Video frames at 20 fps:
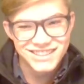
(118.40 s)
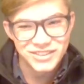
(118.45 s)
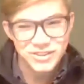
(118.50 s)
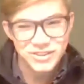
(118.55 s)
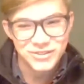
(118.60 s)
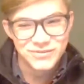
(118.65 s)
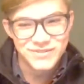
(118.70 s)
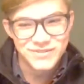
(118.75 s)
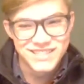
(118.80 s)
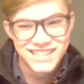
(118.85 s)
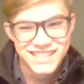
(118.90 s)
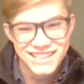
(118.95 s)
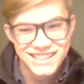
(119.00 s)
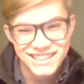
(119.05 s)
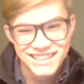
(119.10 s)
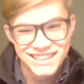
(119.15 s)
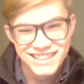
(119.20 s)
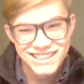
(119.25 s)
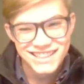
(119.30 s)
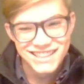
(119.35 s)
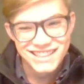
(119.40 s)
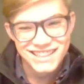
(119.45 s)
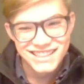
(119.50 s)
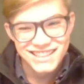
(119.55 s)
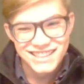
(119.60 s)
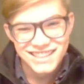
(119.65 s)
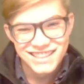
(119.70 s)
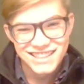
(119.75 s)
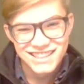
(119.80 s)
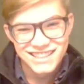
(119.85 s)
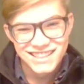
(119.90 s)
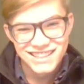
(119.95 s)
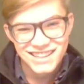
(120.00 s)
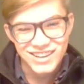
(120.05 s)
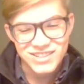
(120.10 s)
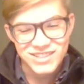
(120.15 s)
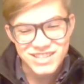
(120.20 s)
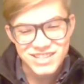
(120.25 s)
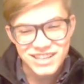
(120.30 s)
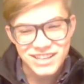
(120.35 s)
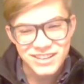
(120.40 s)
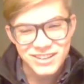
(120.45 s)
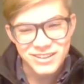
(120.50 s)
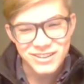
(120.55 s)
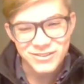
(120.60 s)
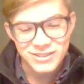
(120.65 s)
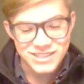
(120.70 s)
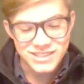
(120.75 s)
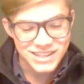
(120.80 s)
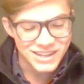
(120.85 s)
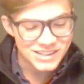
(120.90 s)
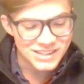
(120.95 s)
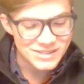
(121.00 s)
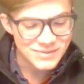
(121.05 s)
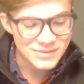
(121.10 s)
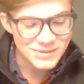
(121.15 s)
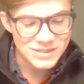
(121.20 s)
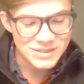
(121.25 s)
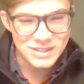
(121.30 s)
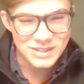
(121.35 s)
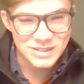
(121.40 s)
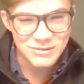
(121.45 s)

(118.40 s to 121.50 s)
Oops. I was like, was I not supposed to